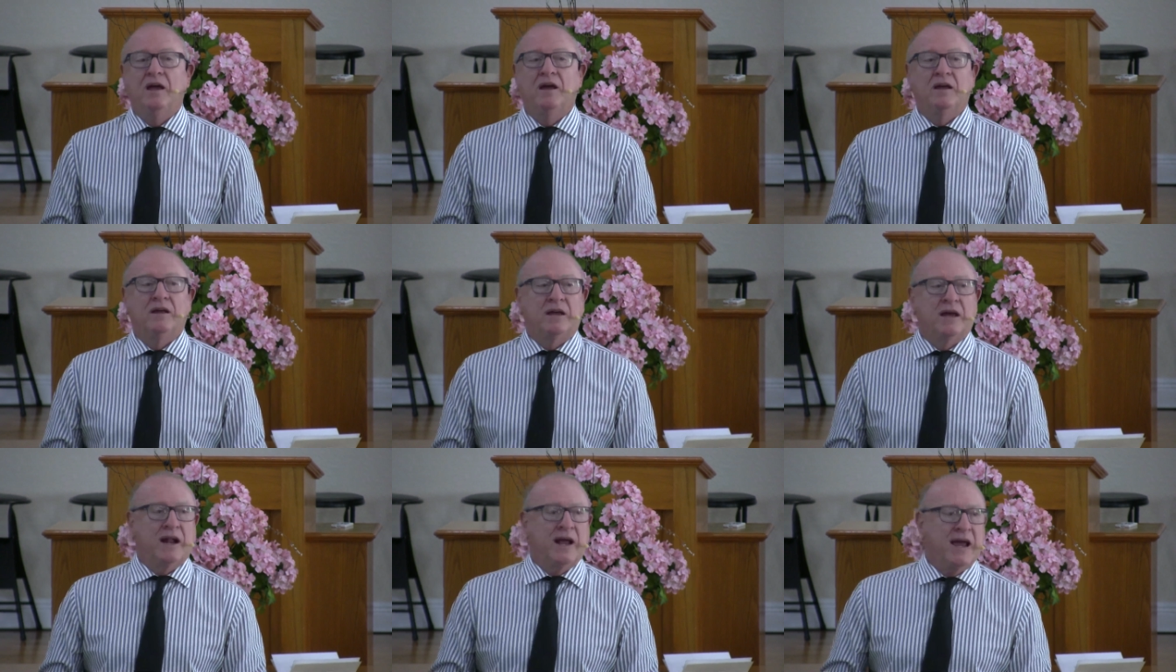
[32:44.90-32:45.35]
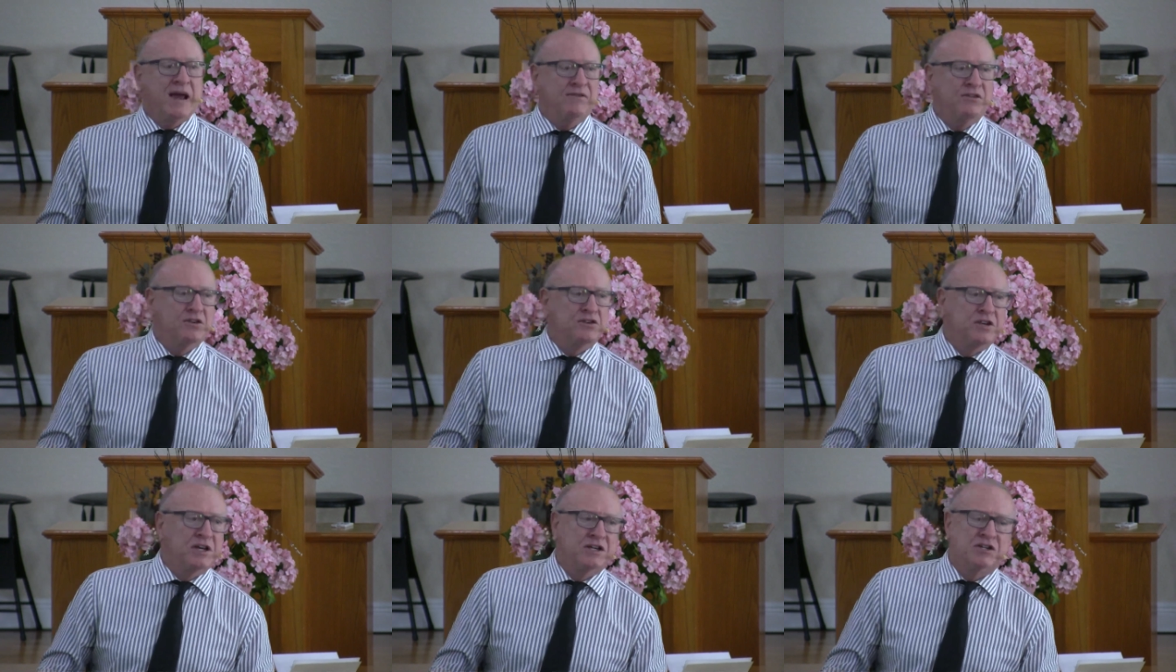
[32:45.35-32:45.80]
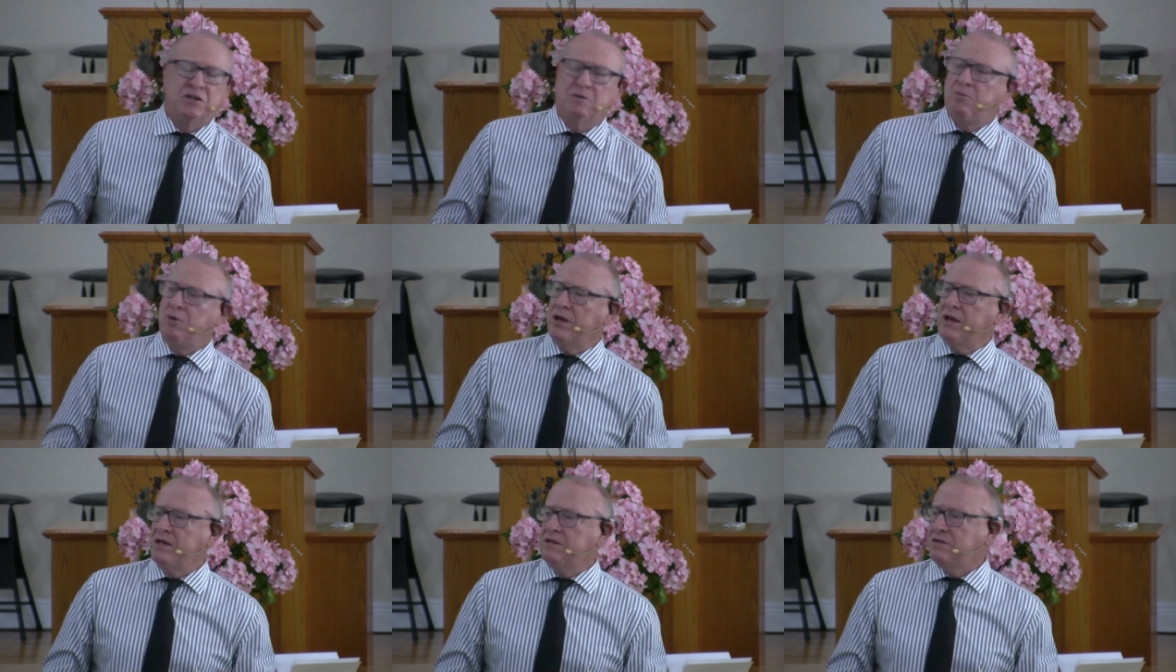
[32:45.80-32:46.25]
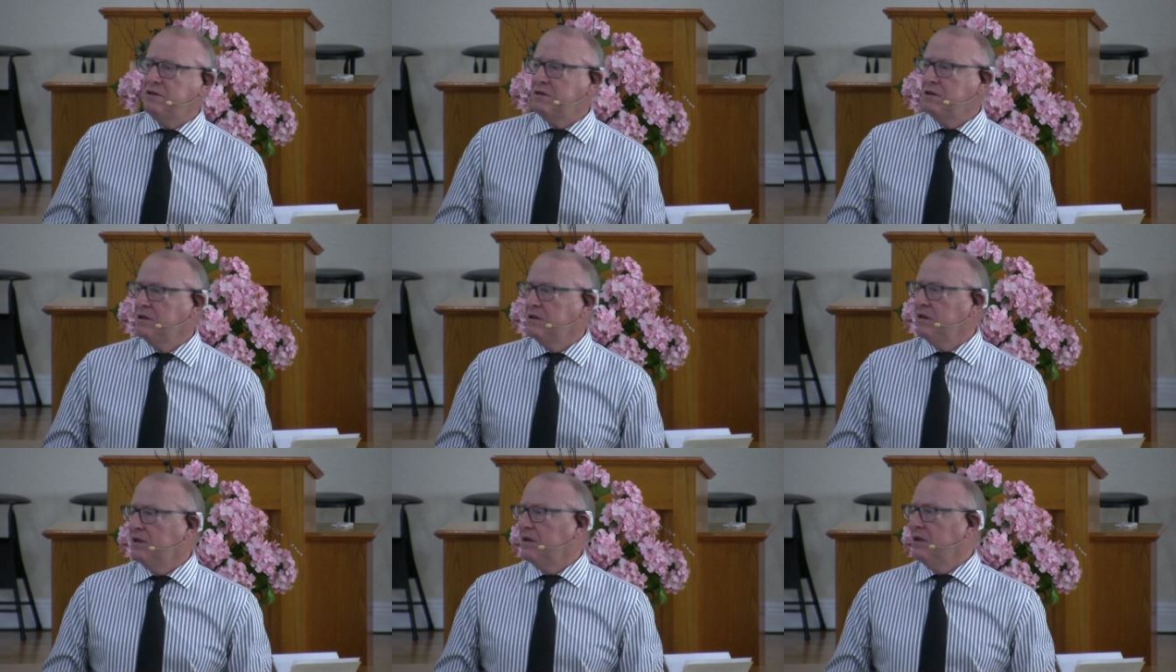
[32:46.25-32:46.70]
Can I have your attention, please?
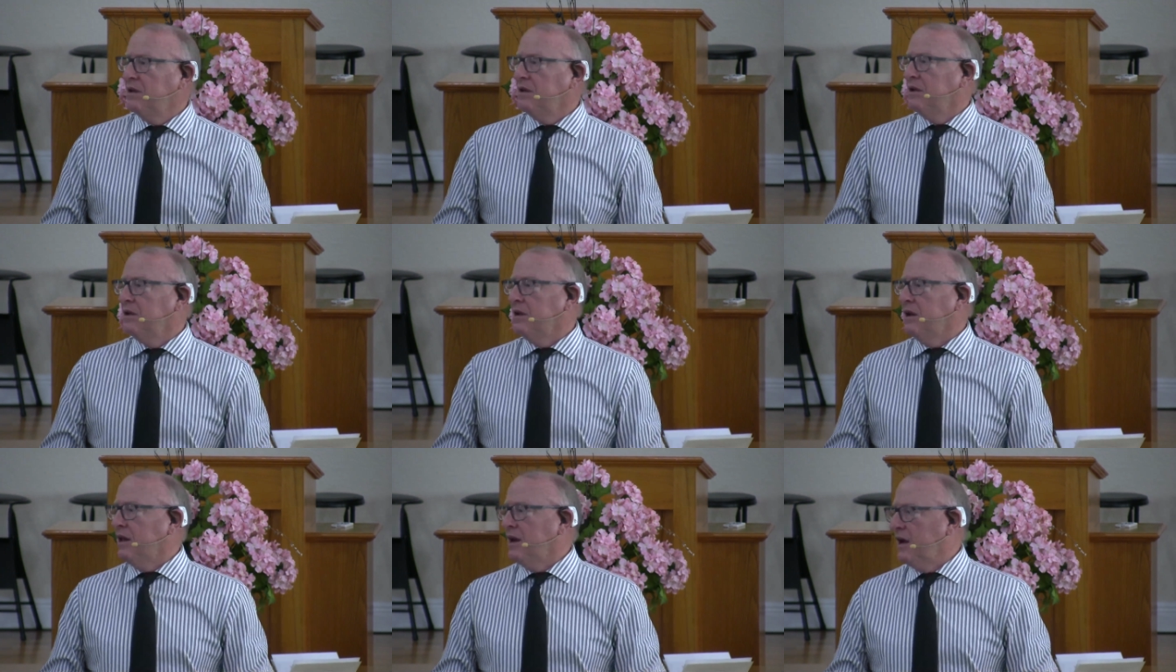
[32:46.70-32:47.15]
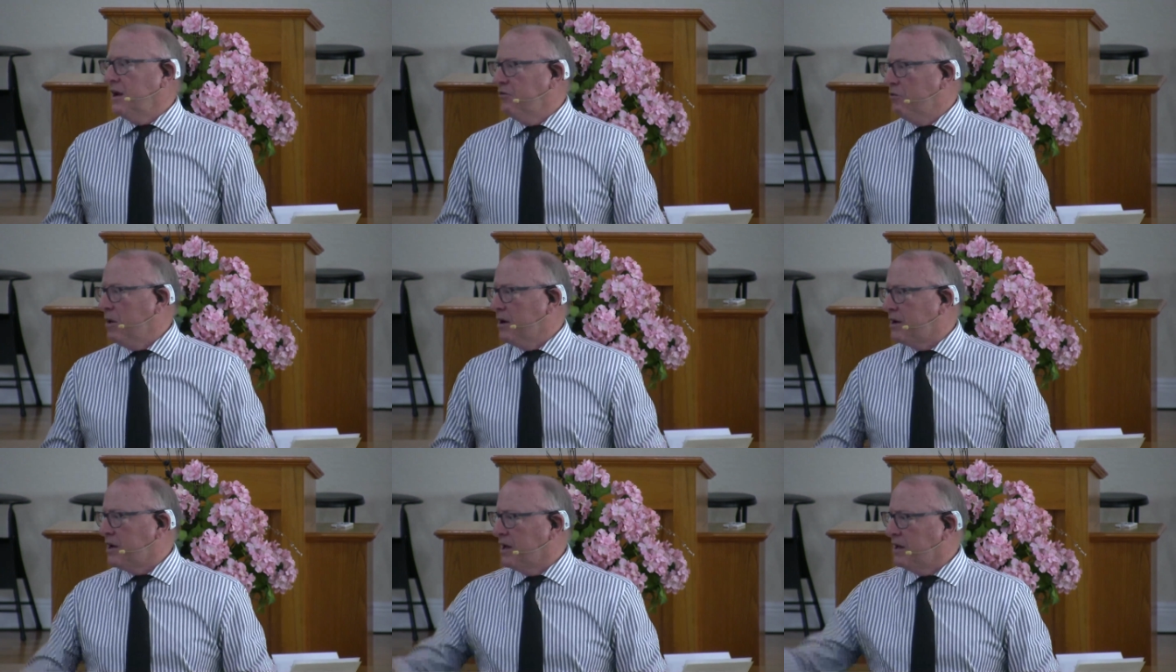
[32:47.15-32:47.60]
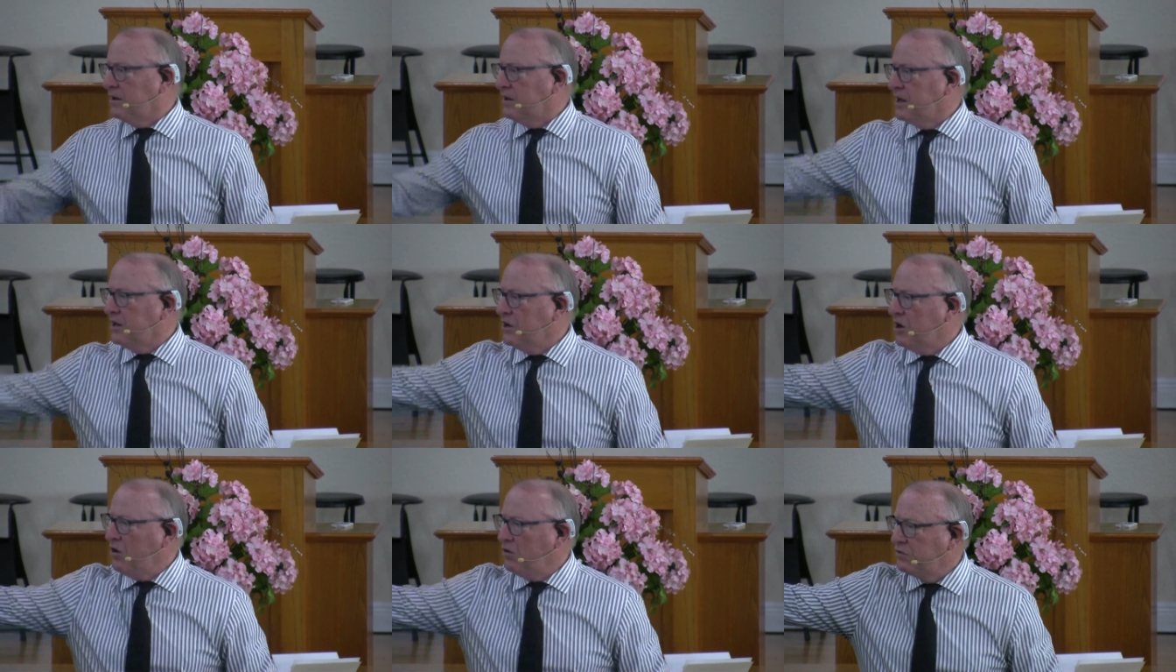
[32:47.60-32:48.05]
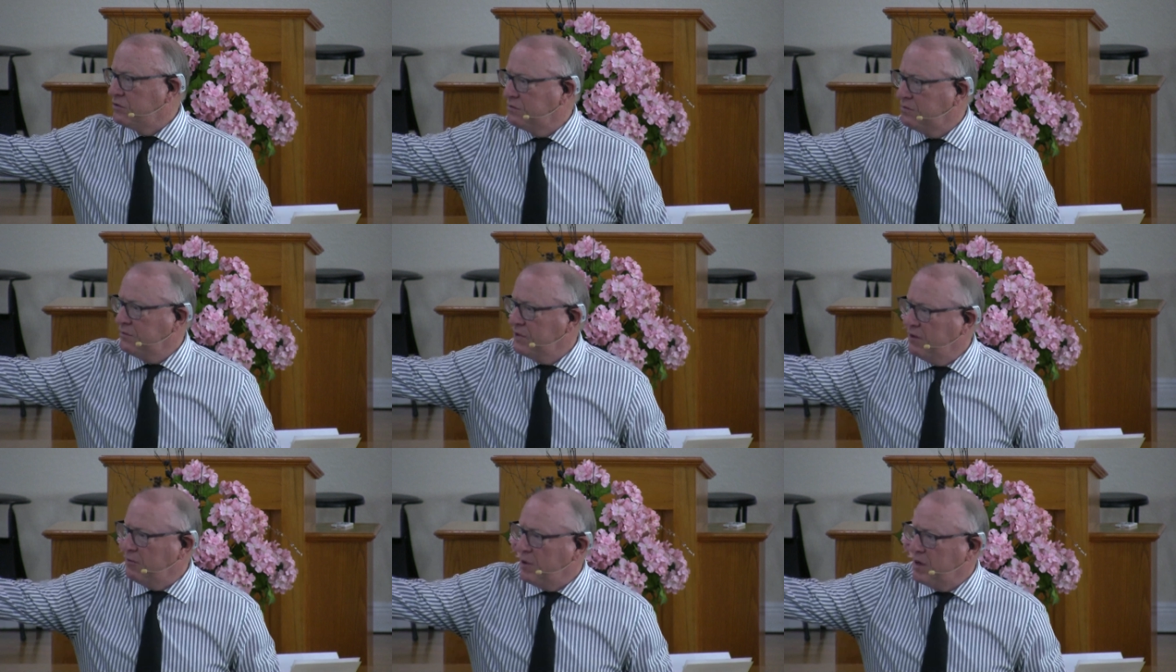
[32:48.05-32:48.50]
Can everybody can, can y'all
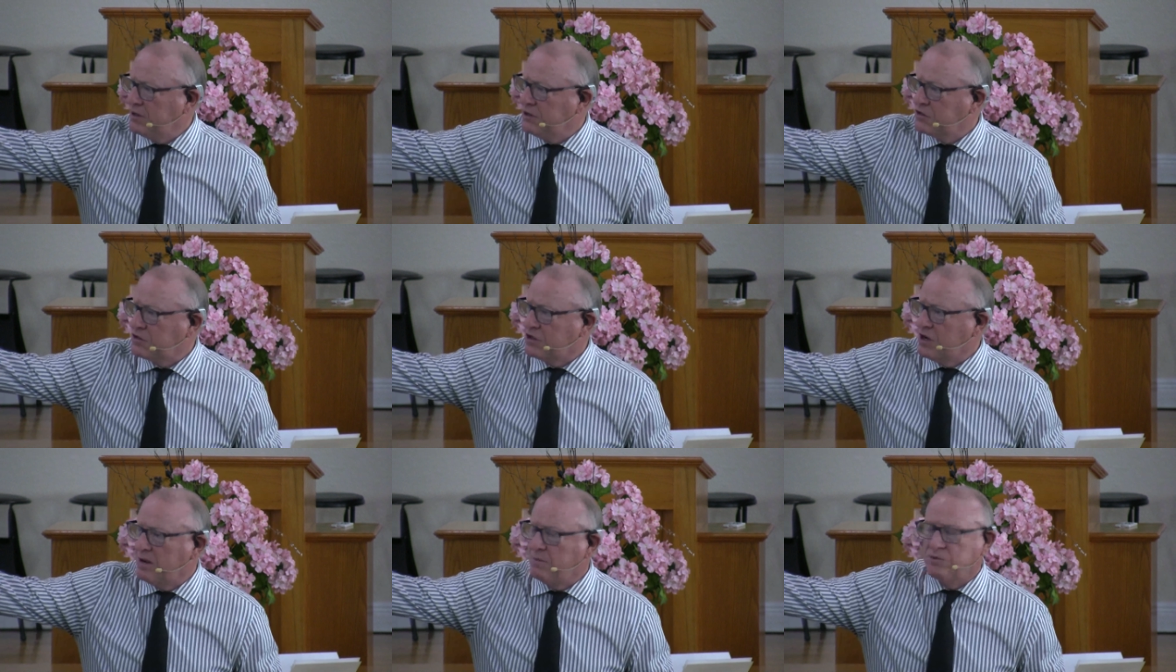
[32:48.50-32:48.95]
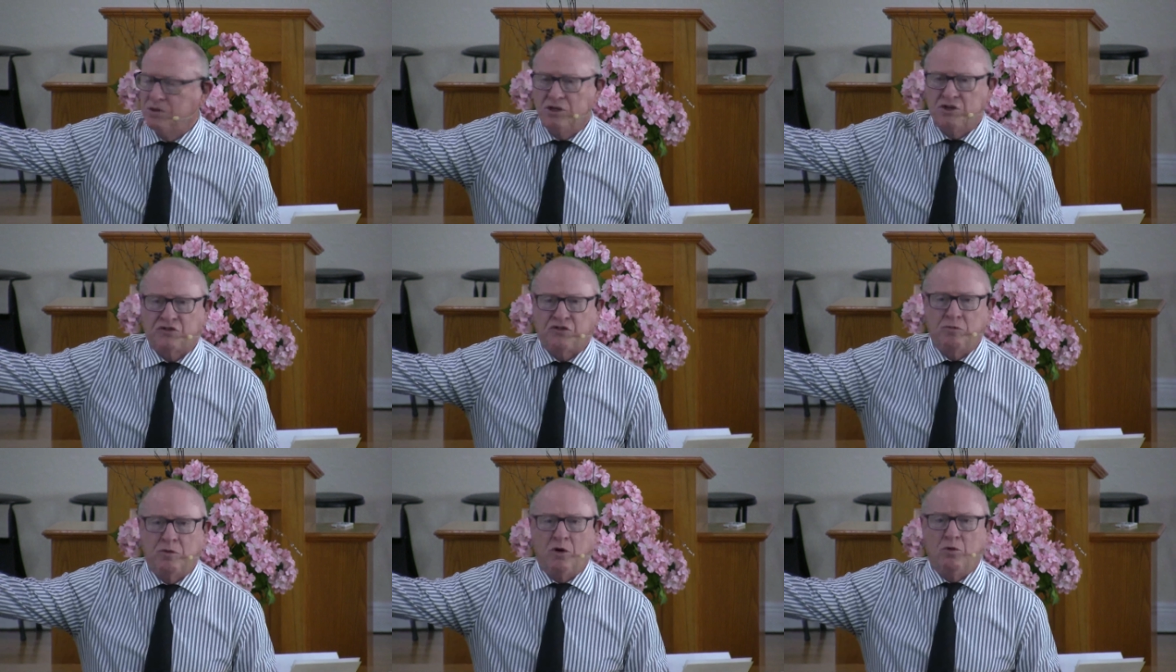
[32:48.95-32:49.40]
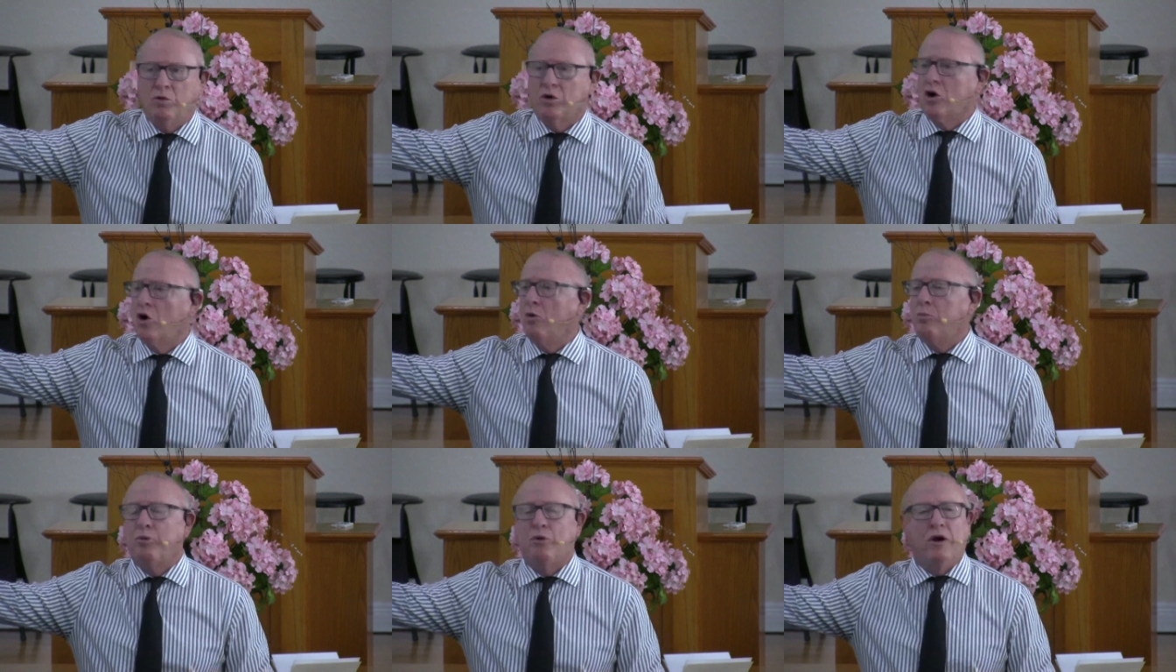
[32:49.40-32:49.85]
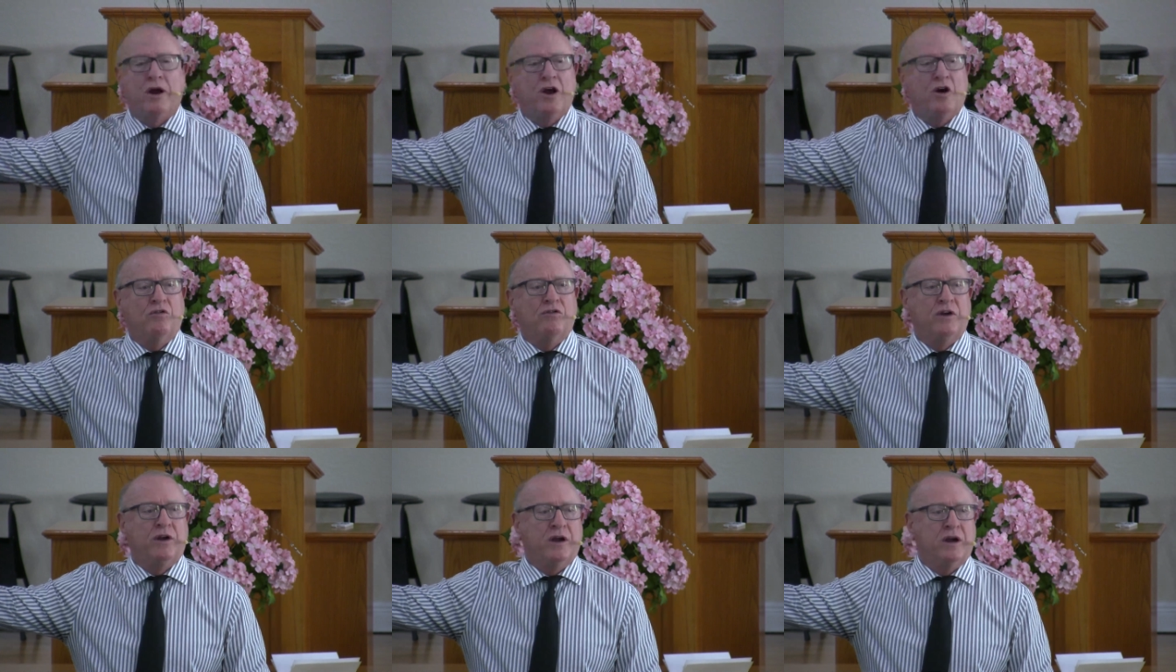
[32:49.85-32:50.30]
everybody just stop just for a moment? We're gonna pray
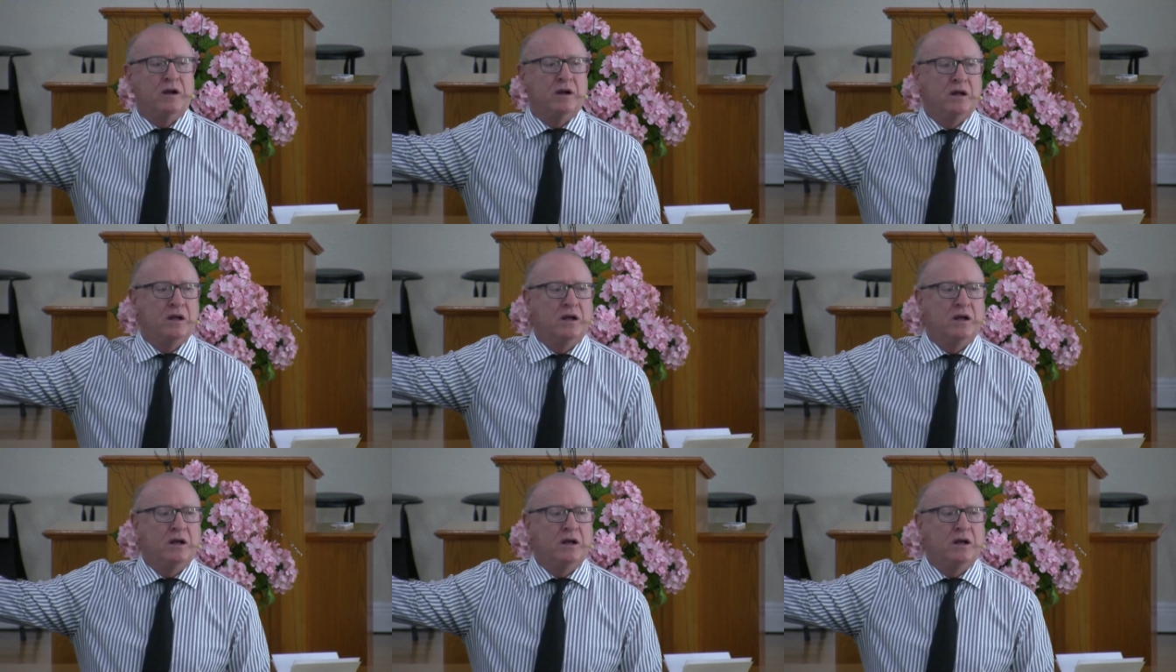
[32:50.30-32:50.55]
over here.